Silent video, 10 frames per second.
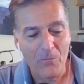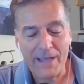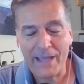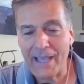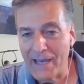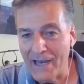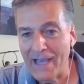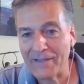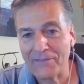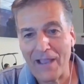We
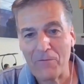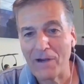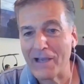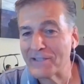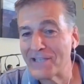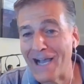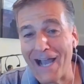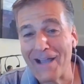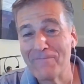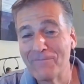cannot we're out of
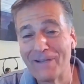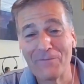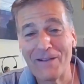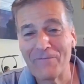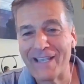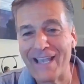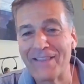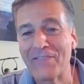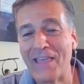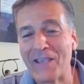time, but we
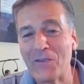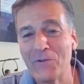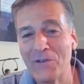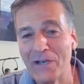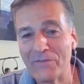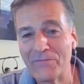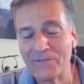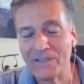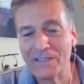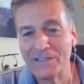can't thank you enough,
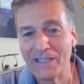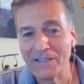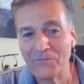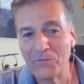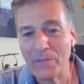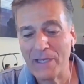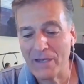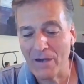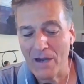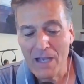Donna, for being
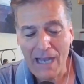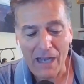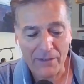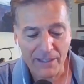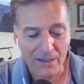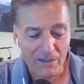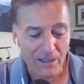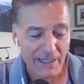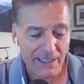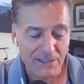here. How can our
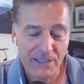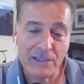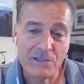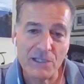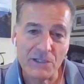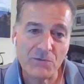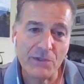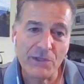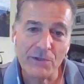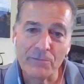audience get in touch with you?